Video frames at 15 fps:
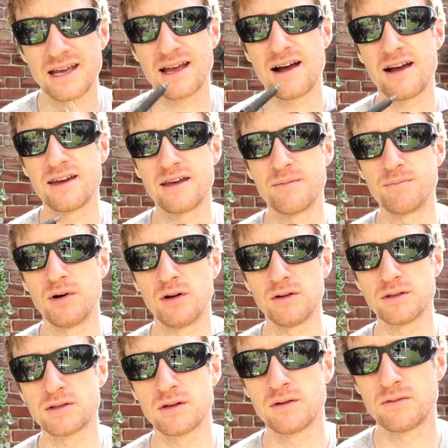take hiking
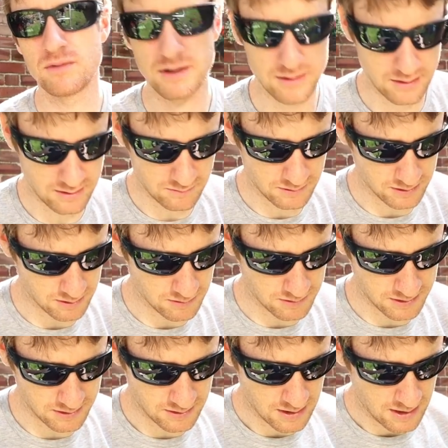poles when
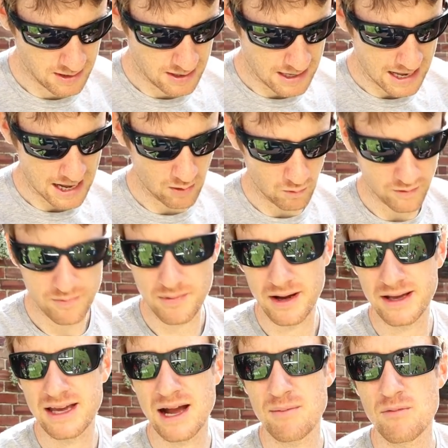going out with
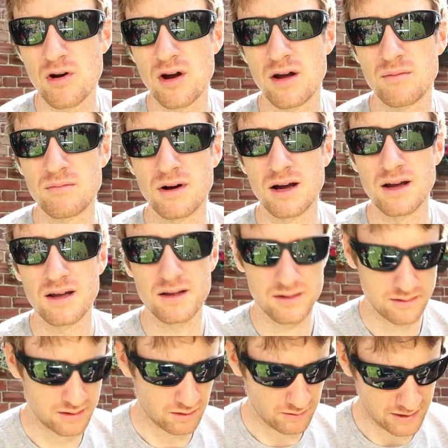my camera and my,
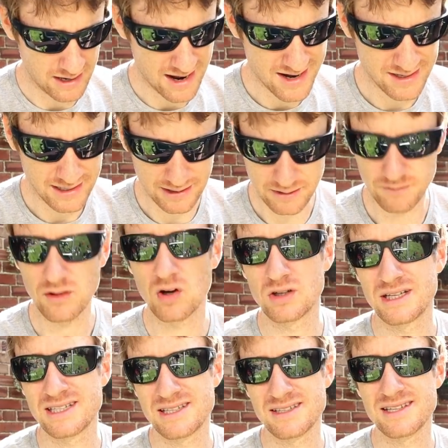you know, any kind of long
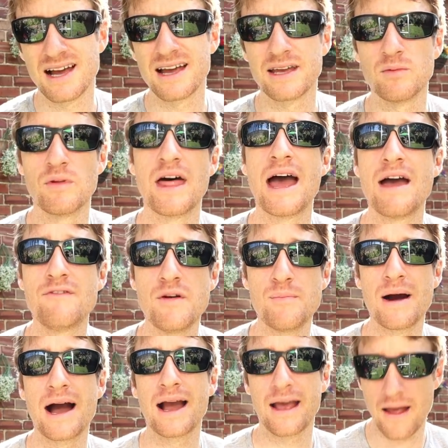distance hiking with a heavy
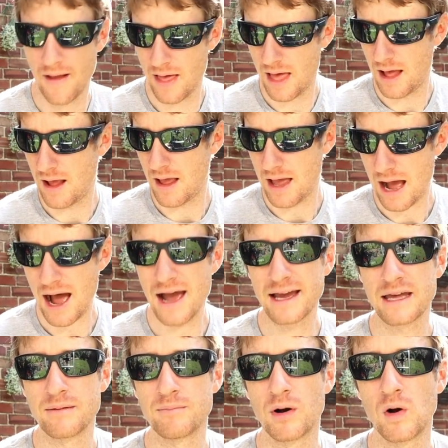pack.
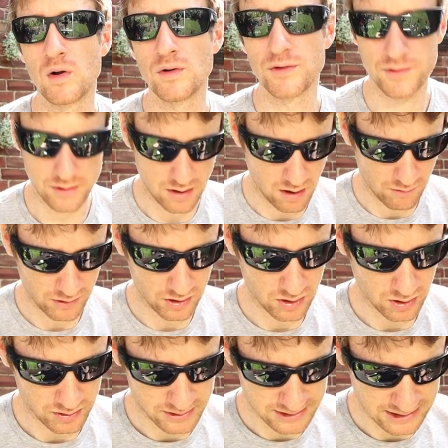Hiking poles are a
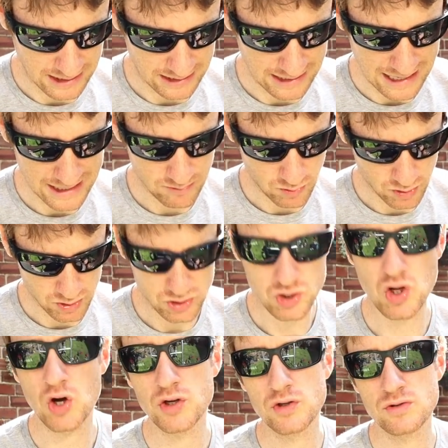godsend. Anyone that's
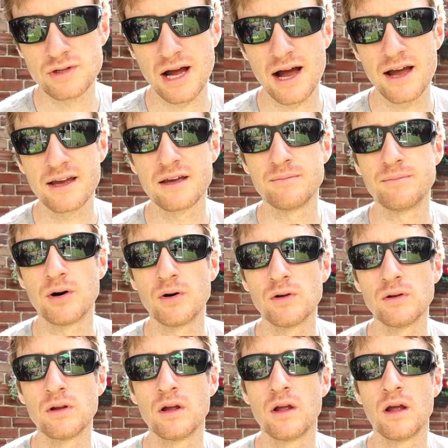not used a hiking
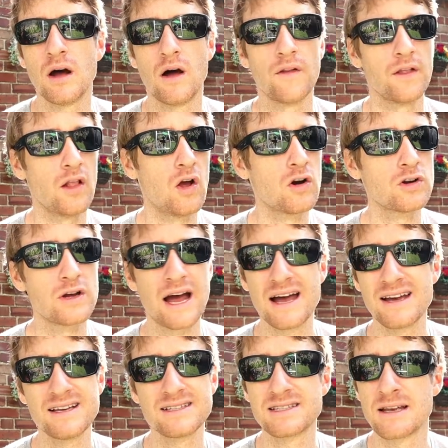pole on long
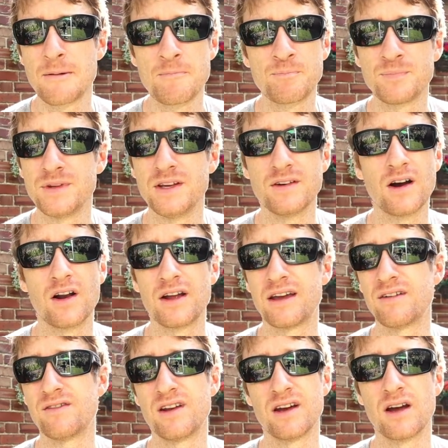hikes, you gotta
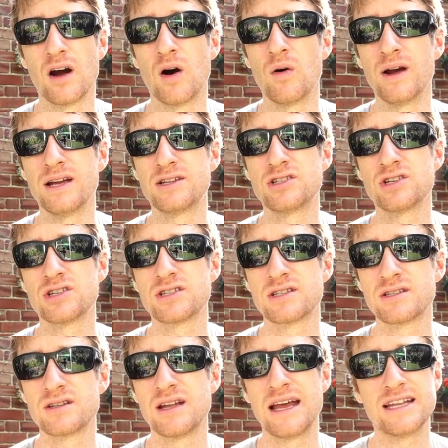give it a go.
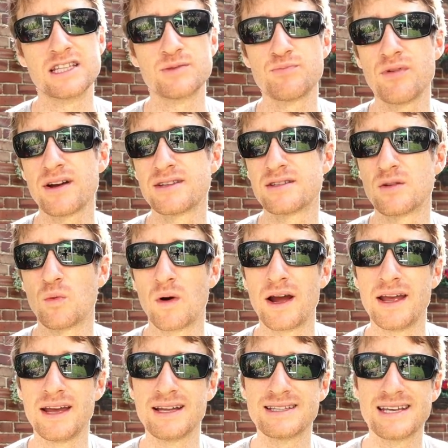It spreads the
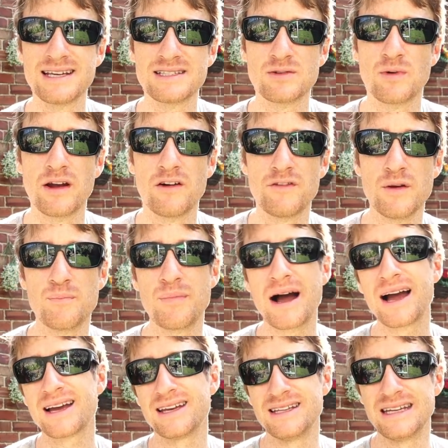weight, it takes the weight off your
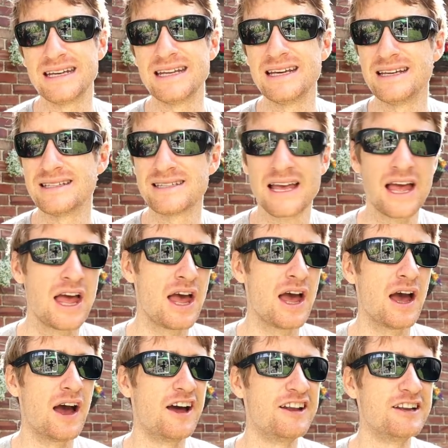back and your knees,
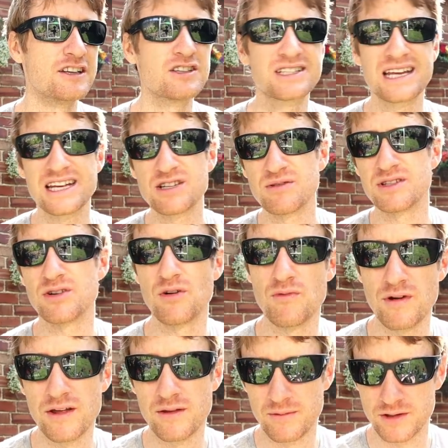and it just gets you into a
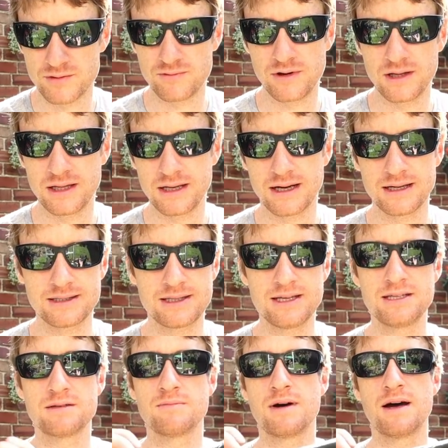rhythm. It's really nice.
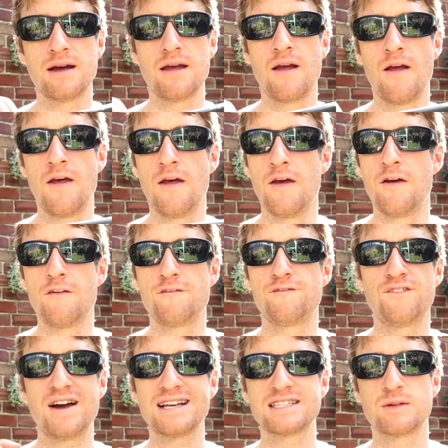These are my
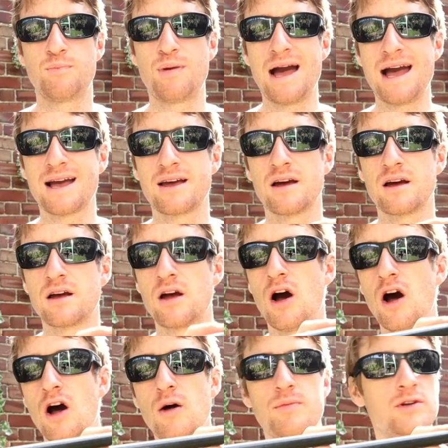Fast Packer
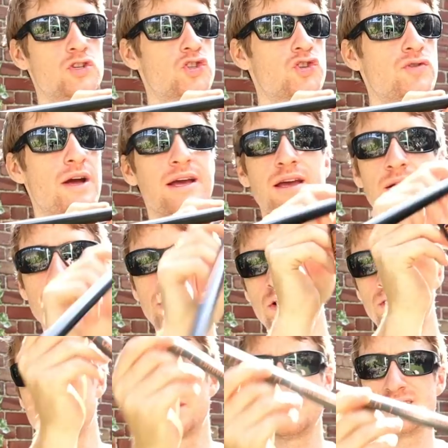Carbon Trekking
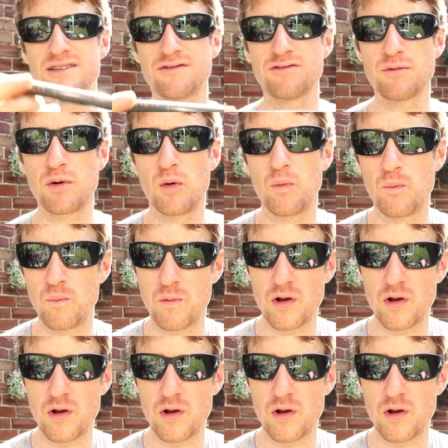Poles. These are from a